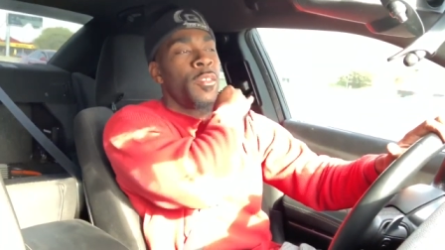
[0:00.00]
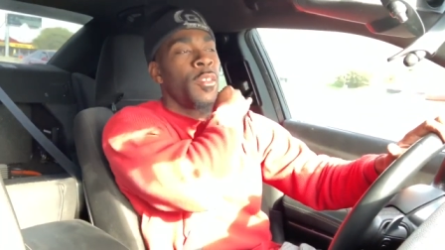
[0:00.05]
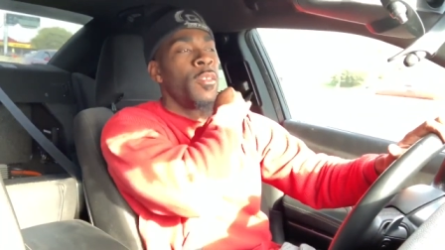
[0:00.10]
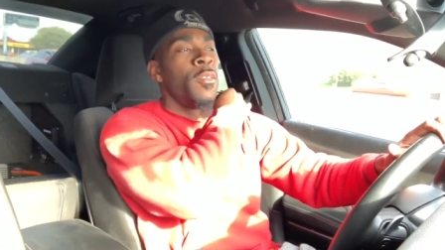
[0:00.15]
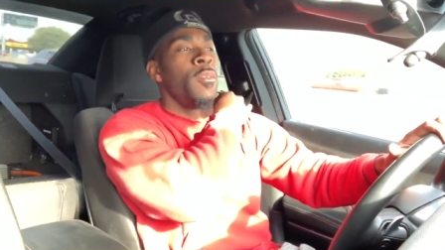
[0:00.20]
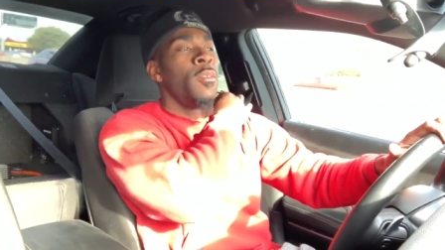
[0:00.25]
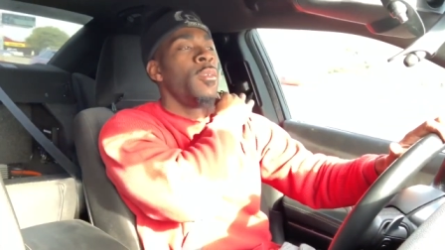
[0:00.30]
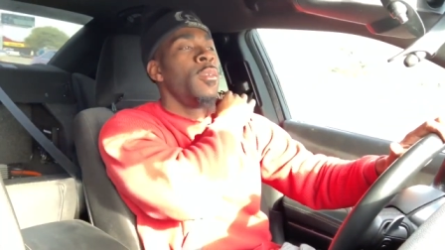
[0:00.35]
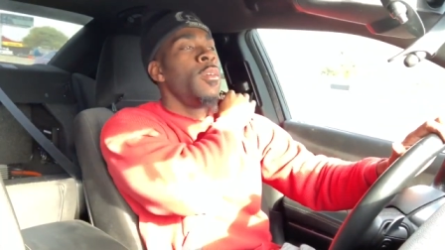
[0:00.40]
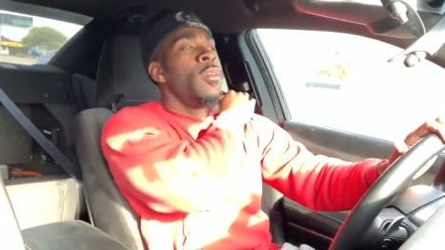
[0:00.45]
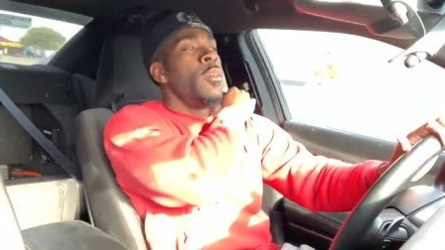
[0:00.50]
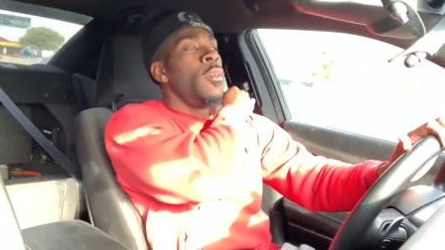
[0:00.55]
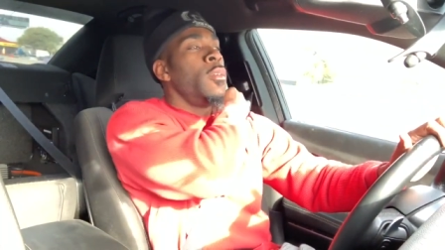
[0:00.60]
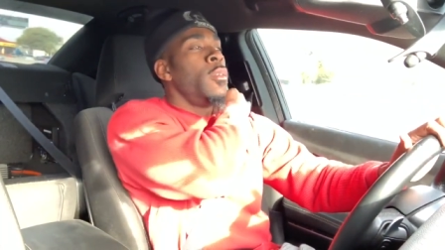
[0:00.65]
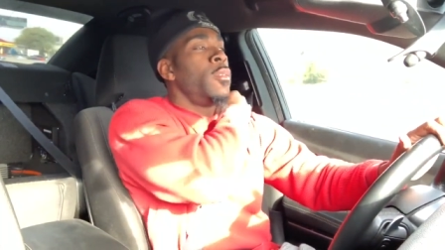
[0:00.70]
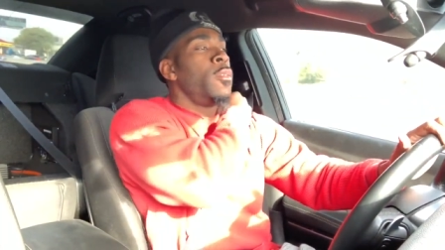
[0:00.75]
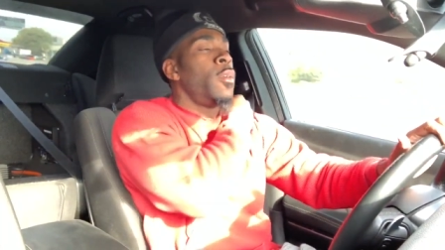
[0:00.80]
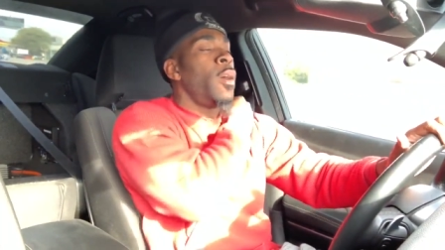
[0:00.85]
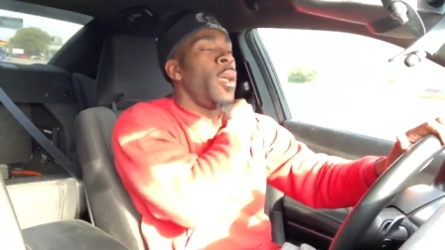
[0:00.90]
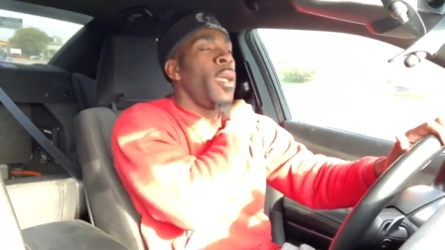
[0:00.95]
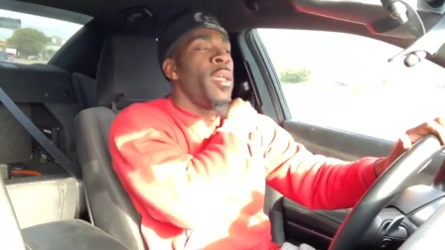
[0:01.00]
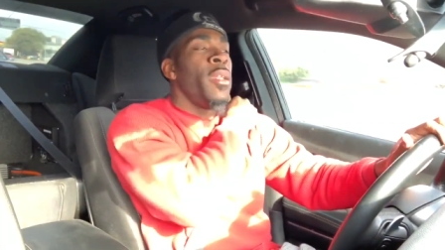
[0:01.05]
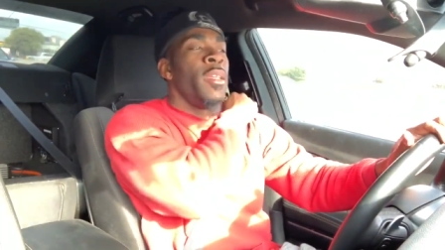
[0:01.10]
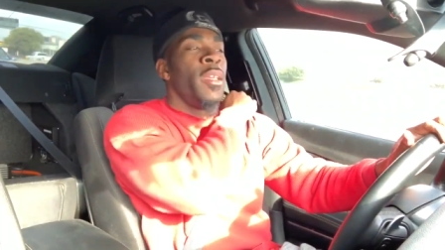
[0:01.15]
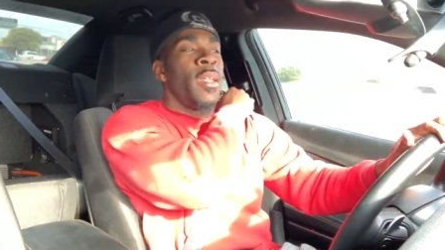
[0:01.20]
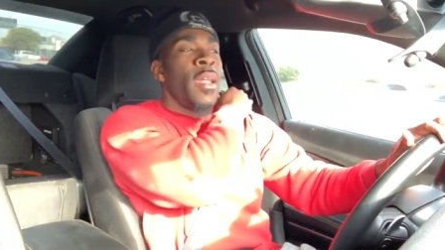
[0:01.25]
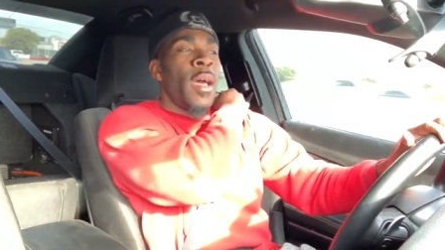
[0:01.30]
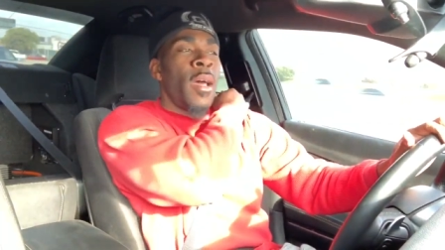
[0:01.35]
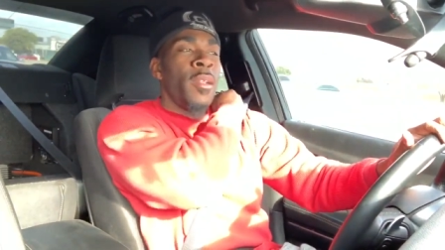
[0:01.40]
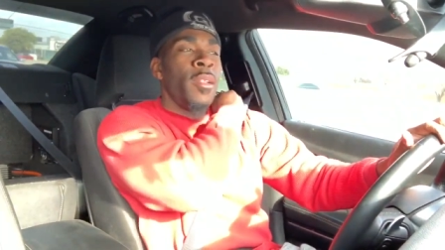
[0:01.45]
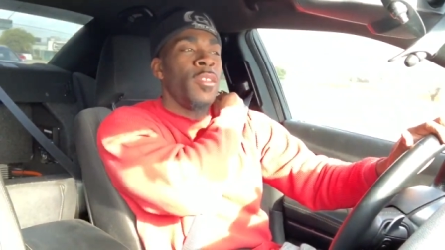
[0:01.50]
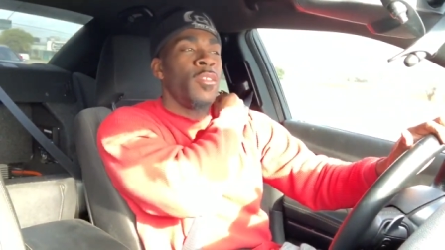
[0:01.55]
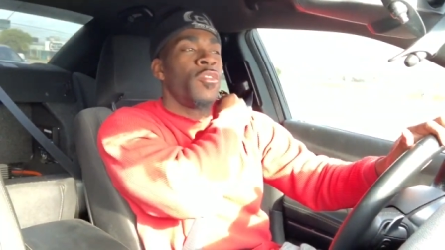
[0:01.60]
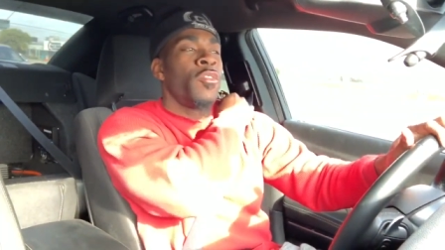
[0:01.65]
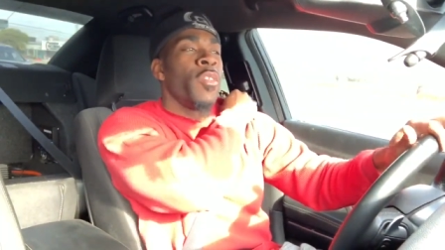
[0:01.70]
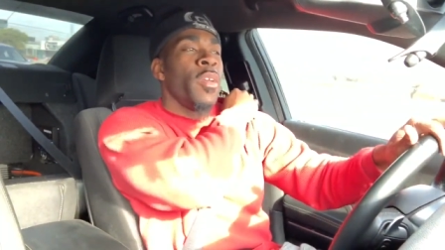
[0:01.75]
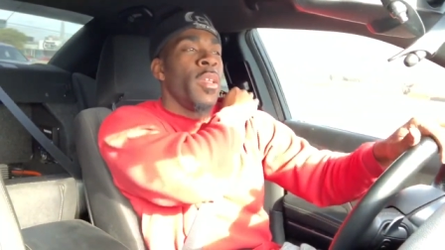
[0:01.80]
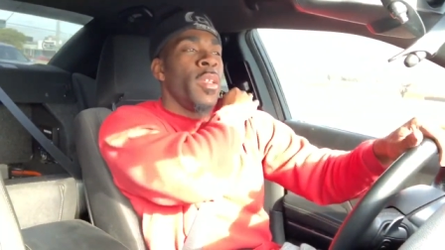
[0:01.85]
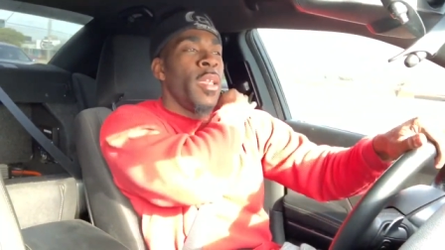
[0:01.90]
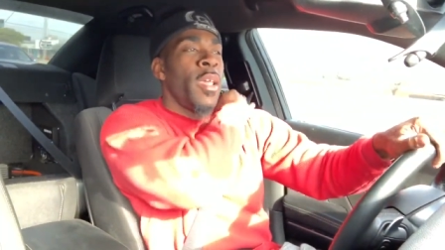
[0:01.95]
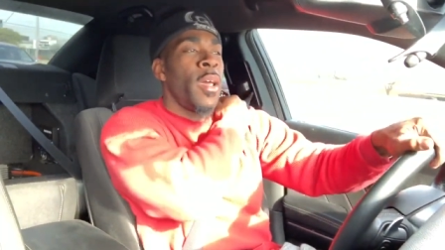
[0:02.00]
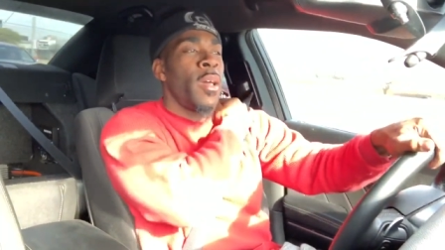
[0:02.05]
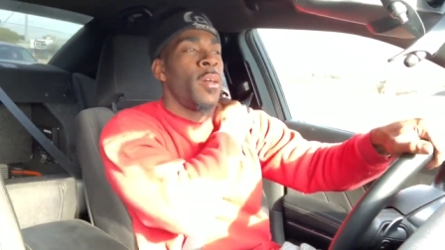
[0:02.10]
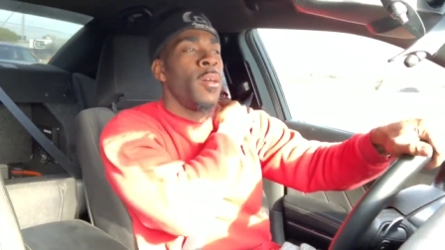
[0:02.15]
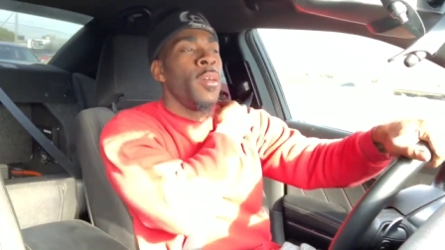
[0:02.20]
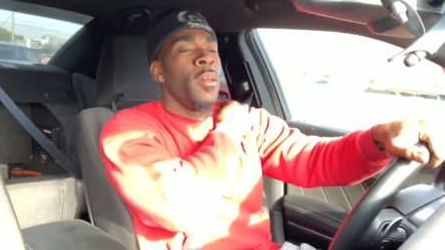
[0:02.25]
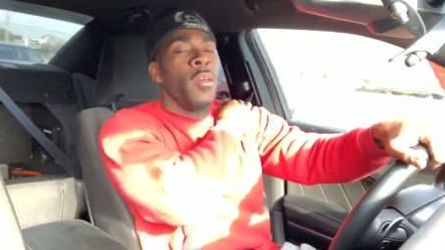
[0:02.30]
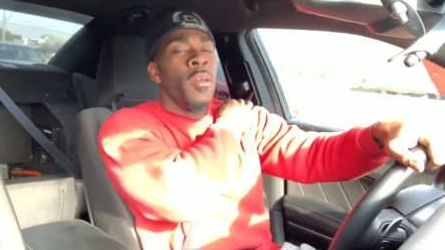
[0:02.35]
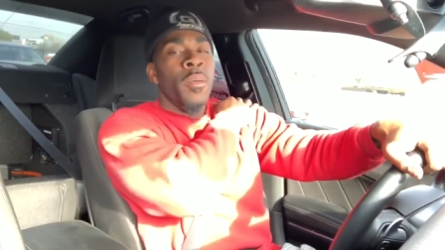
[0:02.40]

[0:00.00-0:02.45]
So, I had to get all this straightened out.